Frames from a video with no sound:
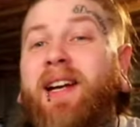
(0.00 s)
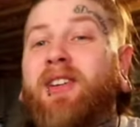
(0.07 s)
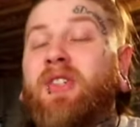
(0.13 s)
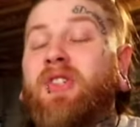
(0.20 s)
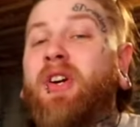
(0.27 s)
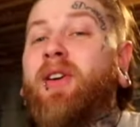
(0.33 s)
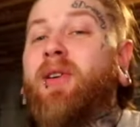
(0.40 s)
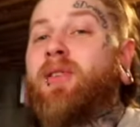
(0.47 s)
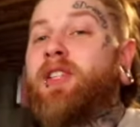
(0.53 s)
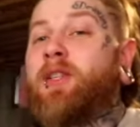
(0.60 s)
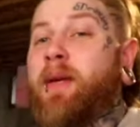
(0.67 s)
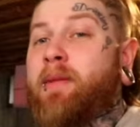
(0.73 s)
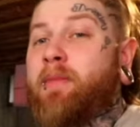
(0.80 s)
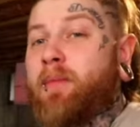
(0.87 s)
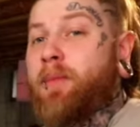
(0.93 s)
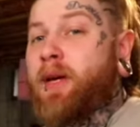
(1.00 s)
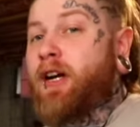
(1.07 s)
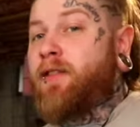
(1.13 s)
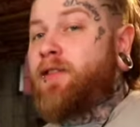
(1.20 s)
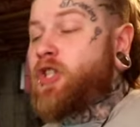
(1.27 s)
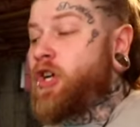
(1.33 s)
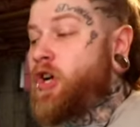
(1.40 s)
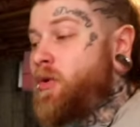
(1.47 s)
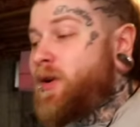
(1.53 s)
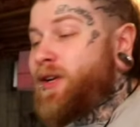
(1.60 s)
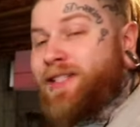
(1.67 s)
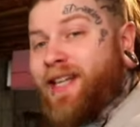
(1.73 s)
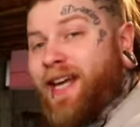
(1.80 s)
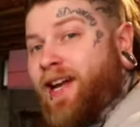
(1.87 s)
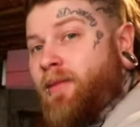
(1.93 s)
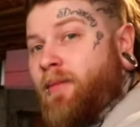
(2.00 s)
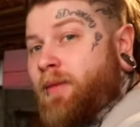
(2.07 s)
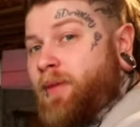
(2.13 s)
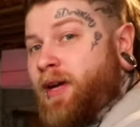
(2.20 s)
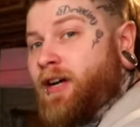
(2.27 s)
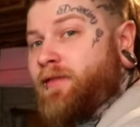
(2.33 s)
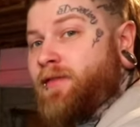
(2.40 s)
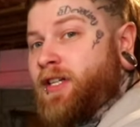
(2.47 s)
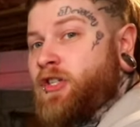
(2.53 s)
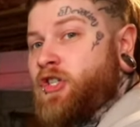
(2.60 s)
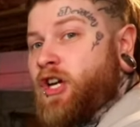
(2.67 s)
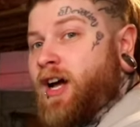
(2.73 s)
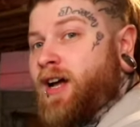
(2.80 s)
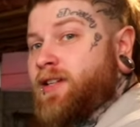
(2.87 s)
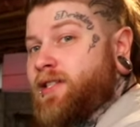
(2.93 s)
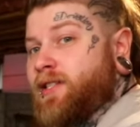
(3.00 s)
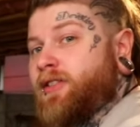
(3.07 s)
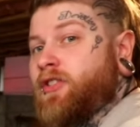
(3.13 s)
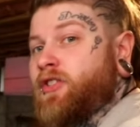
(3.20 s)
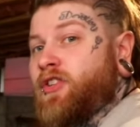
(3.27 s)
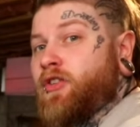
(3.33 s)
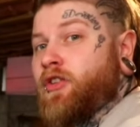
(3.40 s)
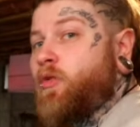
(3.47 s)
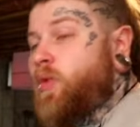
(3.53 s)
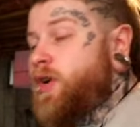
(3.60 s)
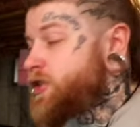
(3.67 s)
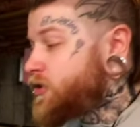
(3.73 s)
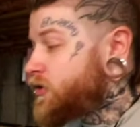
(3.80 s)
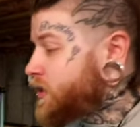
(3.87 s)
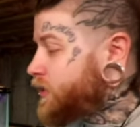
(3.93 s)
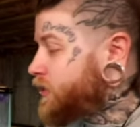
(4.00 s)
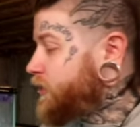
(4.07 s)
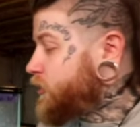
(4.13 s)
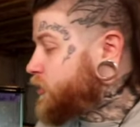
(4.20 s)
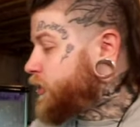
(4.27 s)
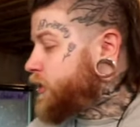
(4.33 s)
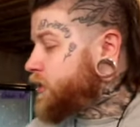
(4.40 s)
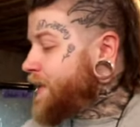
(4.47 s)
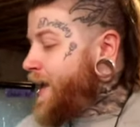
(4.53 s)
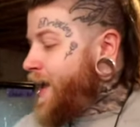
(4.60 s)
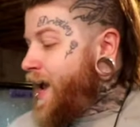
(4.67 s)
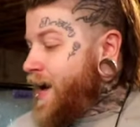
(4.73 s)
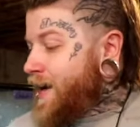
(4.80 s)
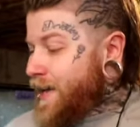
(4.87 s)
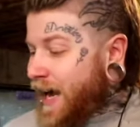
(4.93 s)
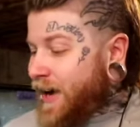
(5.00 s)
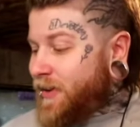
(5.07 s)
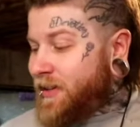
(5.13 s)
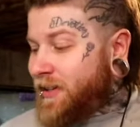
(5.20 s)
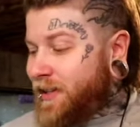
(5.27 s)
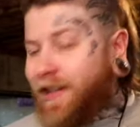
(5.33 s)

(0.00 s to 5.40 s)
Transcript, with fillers: geckos are going to be my pair of Chahouas and my pair of leachianus that are still in the winter enclosures. Now,